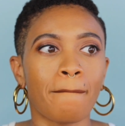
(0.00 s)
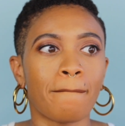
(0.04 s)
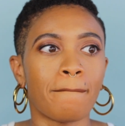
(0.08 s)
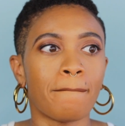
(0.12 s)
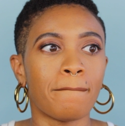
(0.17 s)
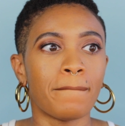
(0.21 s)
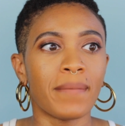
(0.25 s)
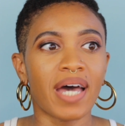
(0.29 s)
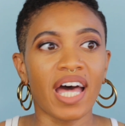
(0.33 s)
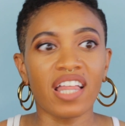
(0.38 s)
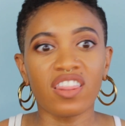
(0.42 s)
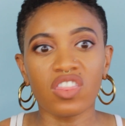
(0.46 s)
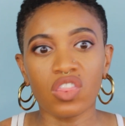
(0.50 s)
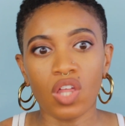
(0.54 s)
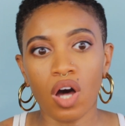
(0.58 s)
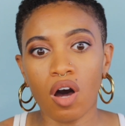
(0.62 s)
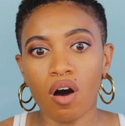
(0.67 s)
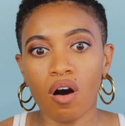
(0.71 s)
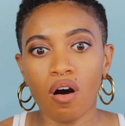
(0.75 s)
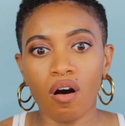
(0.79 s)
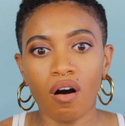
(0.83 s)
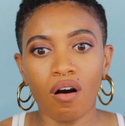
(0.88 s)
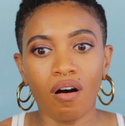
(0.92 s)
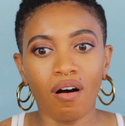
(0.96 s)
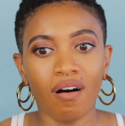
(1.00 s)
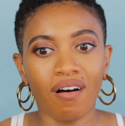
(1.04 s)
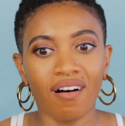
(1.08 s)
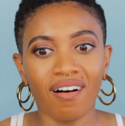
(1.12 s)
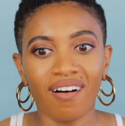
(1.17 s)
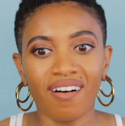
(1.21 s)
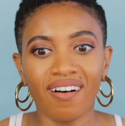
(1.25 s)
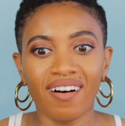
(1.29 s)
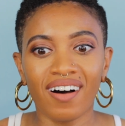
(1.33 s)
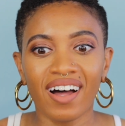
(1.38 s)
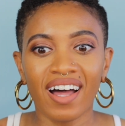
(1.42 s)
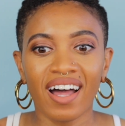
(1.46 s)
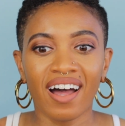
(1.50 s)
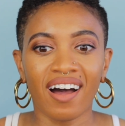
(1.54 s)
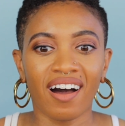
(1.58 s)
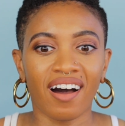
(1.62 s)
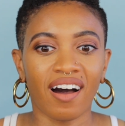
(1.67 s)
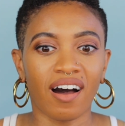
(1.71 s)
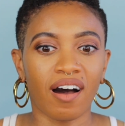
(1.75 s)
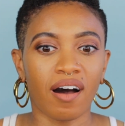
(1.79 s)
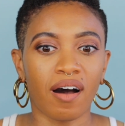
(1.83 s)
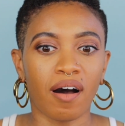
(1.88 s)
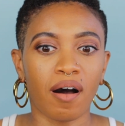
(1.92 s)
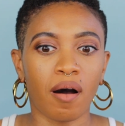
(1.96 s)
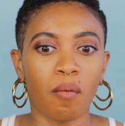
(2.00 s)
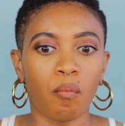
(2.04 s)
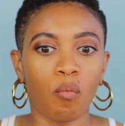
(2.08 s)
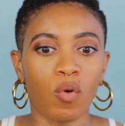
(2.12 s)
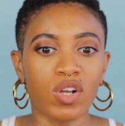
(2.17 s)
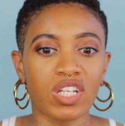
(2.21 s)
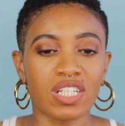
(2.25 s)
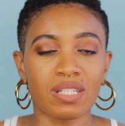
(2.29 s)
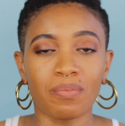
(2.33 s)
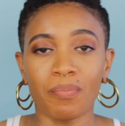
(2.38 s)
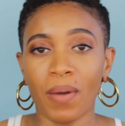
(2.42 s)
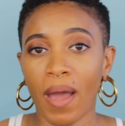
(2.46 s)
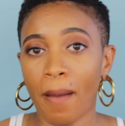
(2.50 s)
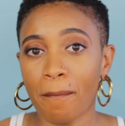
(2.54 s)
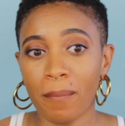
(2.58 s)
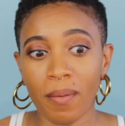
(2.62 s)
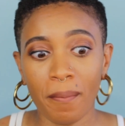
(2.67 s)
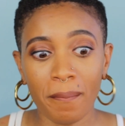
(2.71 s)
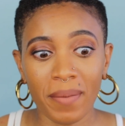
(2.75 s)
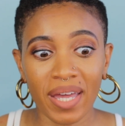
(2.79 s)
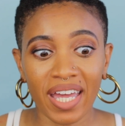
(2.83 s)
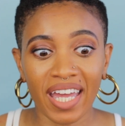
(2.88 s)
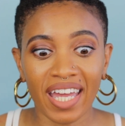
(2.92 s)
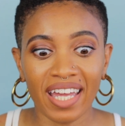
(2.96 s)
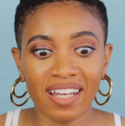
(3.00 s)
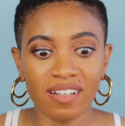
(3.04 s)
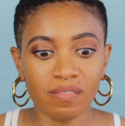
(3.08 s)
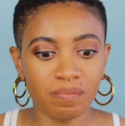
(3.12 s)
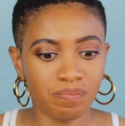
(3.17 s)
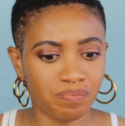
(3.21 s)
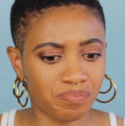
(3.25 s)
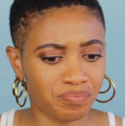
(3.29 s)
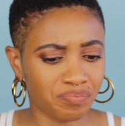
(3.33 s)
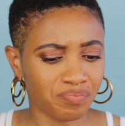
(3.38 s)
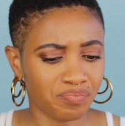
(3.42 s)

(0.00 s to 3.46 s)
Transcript: menthol, which is peppermint,